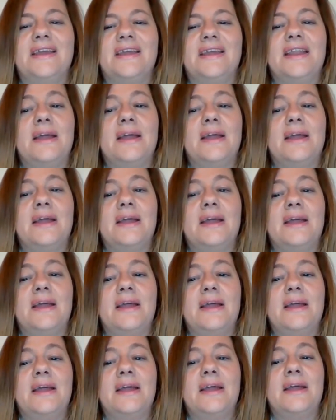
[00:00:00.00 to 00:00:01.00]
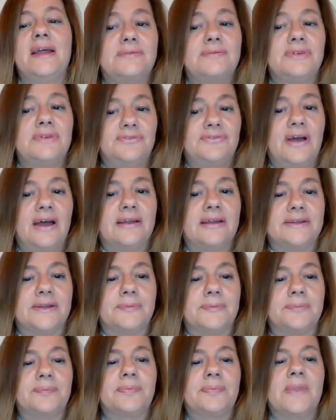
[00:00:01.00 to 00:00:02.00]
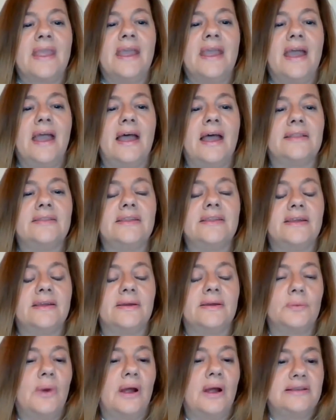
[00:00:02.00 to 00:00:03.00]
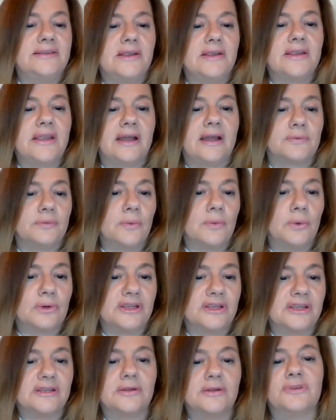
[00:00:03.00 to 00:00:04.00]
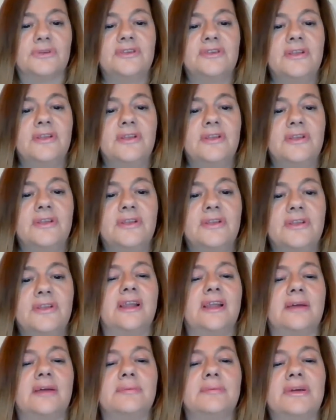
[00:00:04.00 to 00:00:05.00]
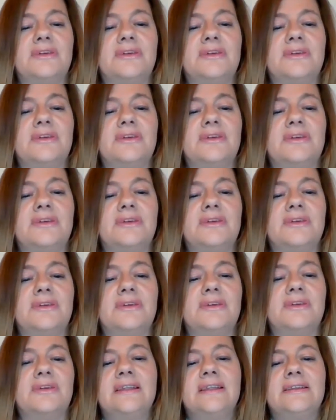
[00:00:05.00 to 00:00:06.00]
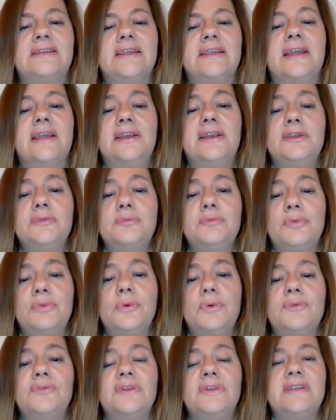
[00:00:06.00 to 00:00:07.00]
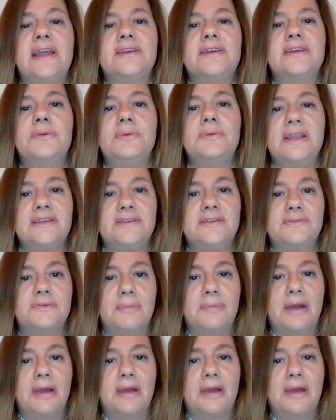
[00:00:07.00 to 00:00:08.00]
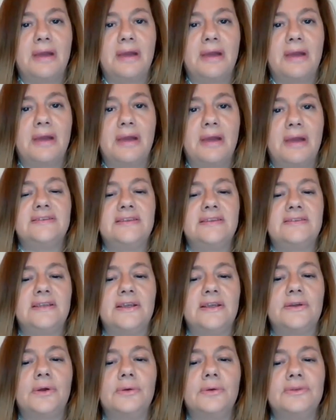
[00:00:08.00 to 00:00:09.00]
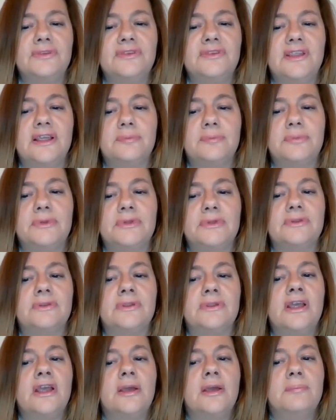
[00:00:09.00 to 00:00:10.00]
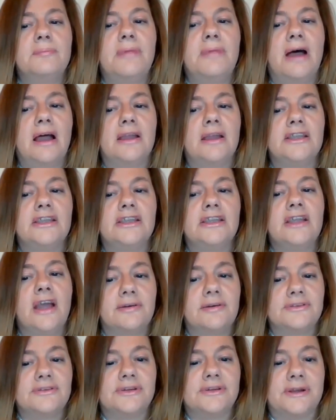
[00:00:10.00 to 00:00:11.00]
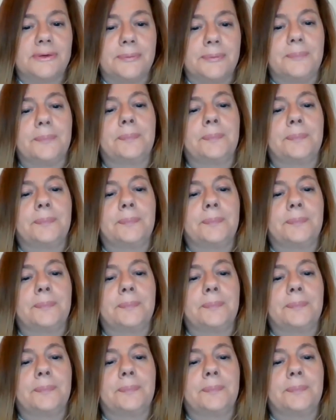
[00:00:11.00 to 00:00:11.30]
Number four, they have fun and while they are working or studying. Number five, they can improve their creative mind. This is a concept by Gartner.